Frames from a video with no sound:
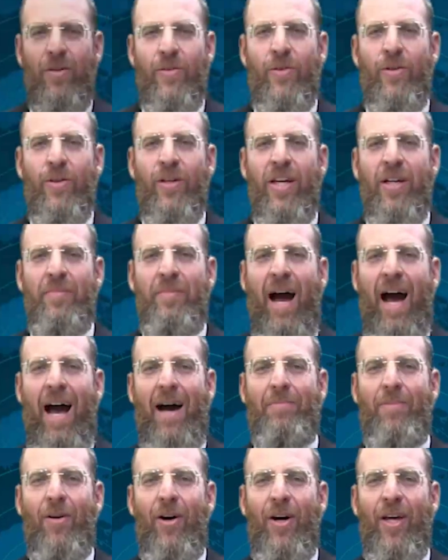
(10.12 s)
Baruchim
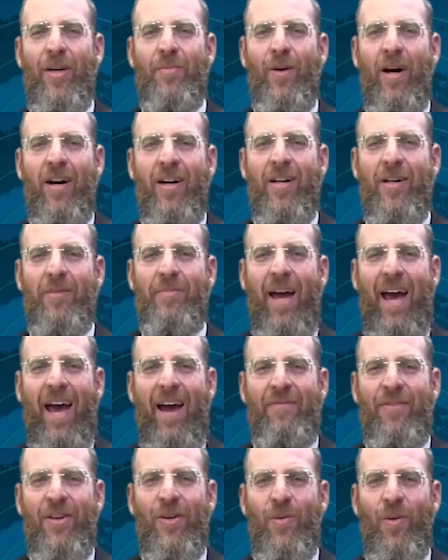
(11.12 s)
ha-boim, welcome
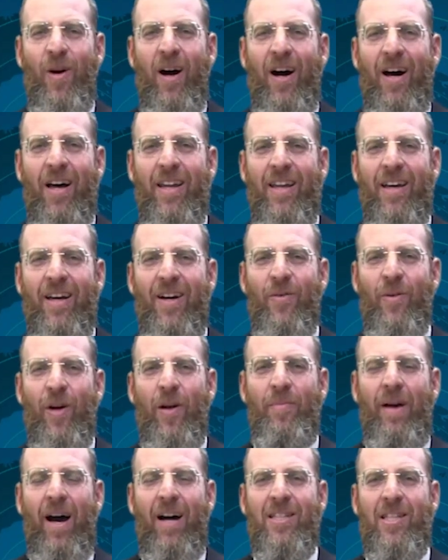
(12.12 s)
everyone. We're
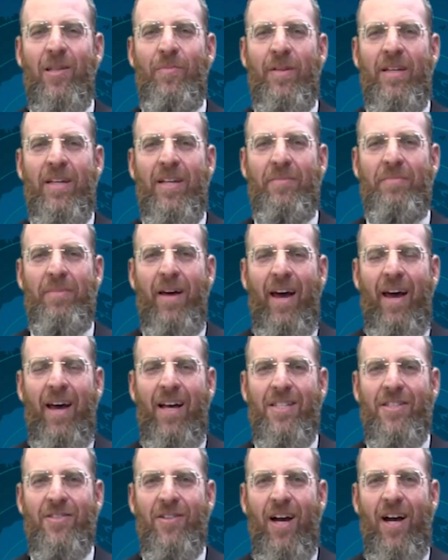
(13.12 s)
about to begin
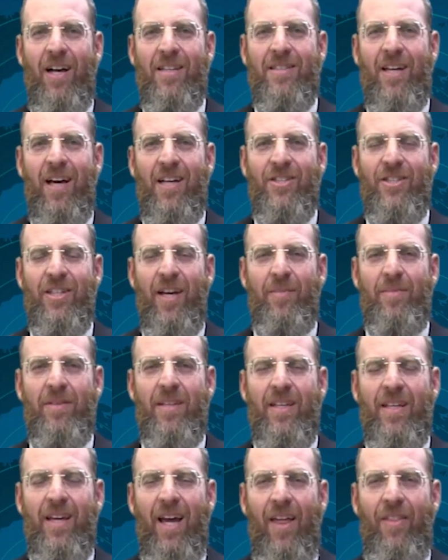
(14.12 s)
Be'ezras Hashem
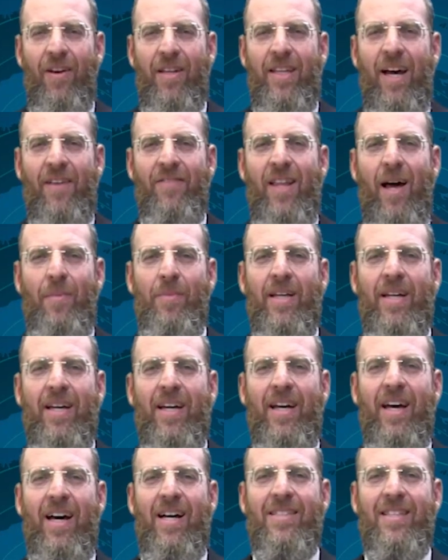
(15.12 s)
together And Daf Lamed
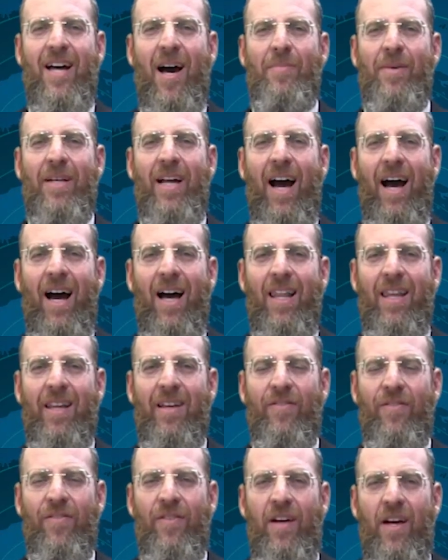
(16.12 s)
Ches Amar
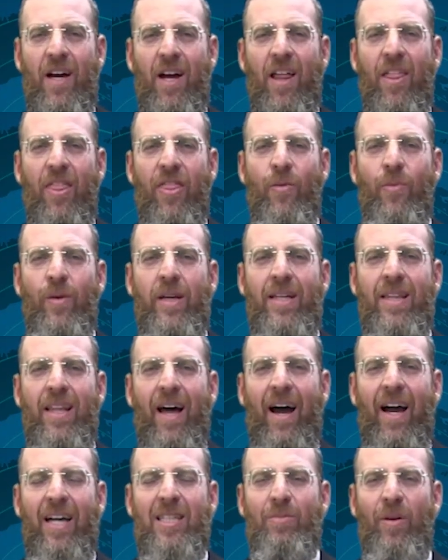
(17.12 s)
Aleph, three
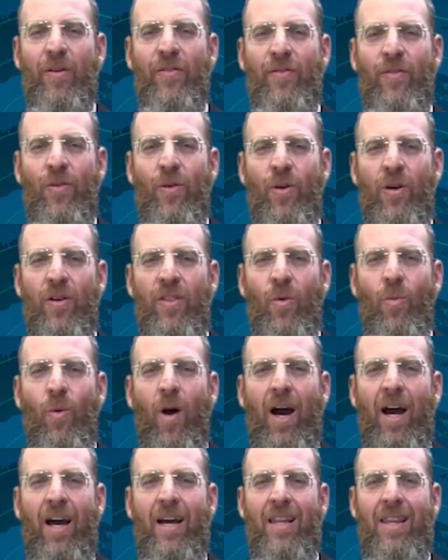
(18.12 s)
lines before the
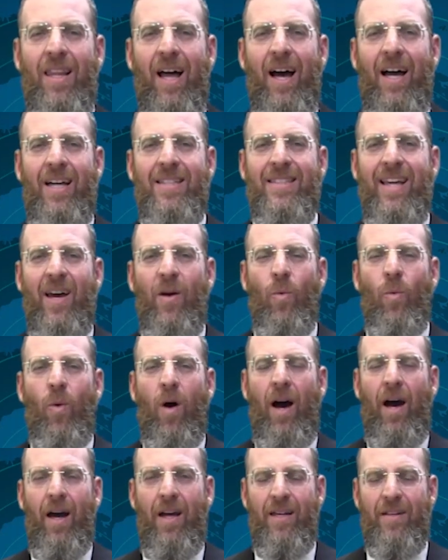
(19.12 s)
white lines get
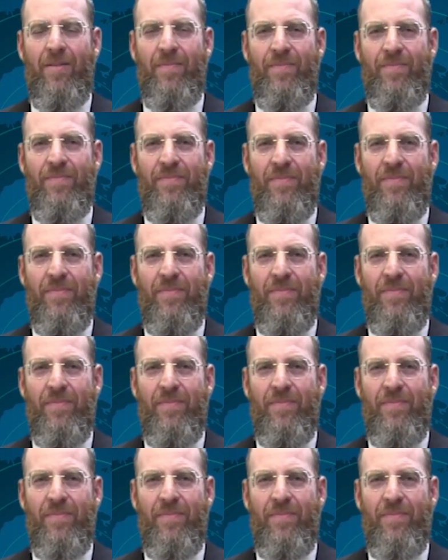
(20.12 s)
wide.